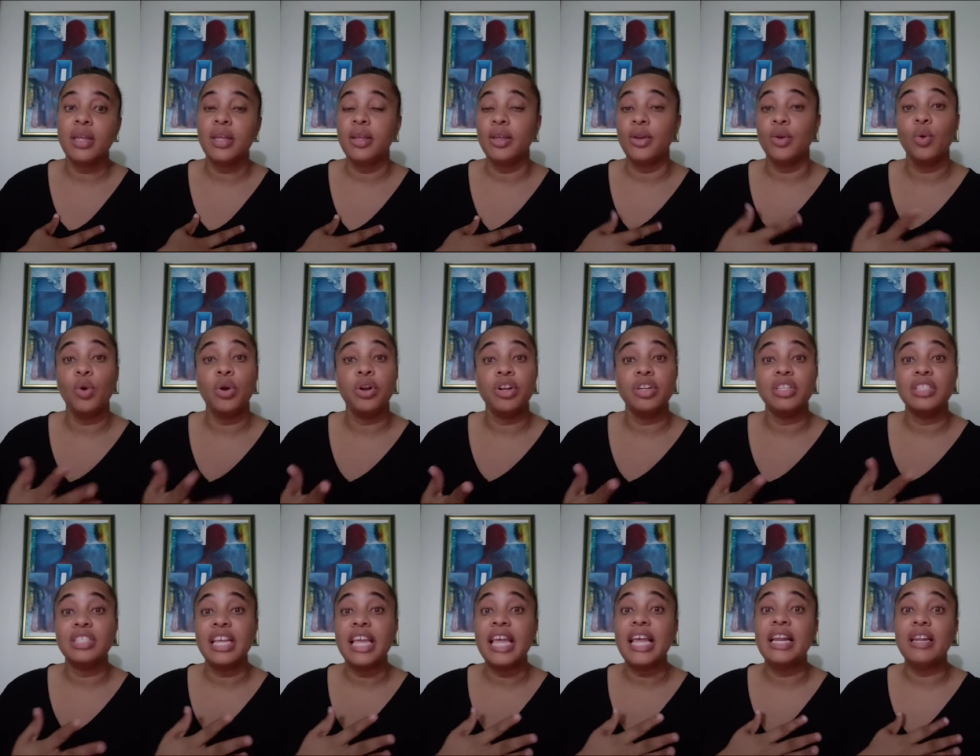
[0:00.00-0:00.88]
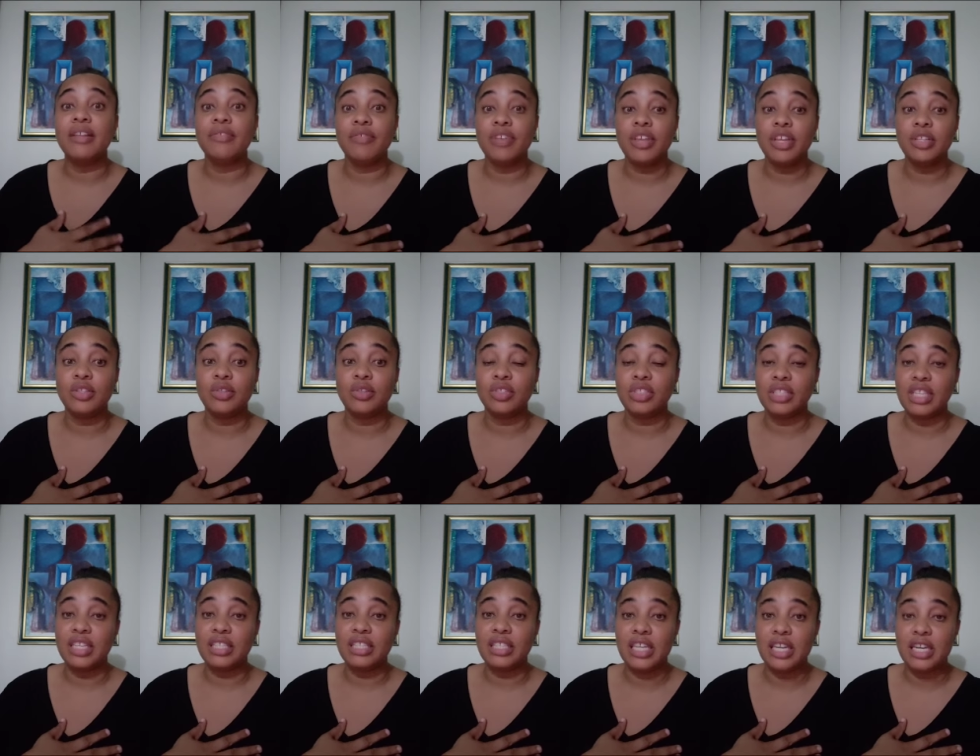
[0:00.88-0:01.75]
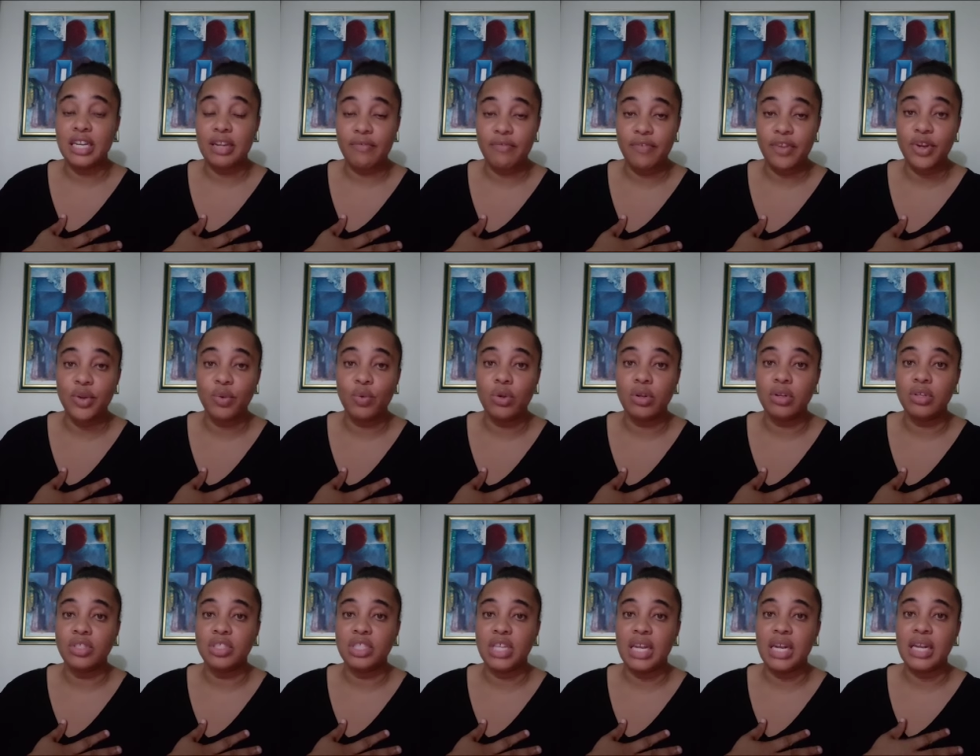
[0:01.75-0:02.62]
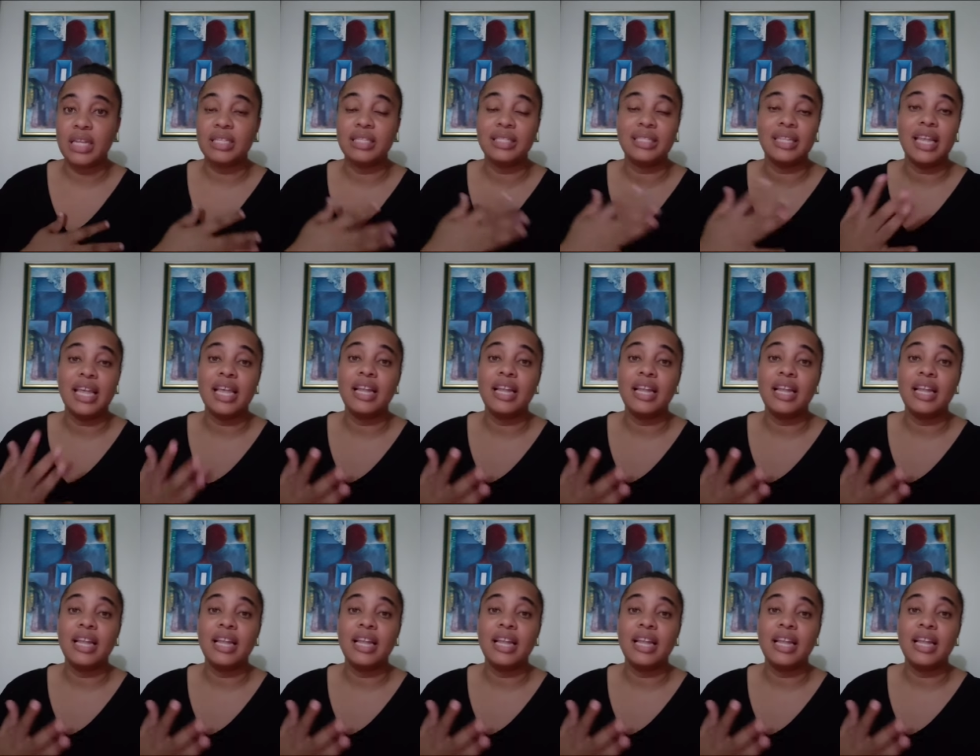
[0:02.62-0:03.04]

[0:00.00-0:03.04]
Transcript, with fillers: in order to elevate us as individuals and as to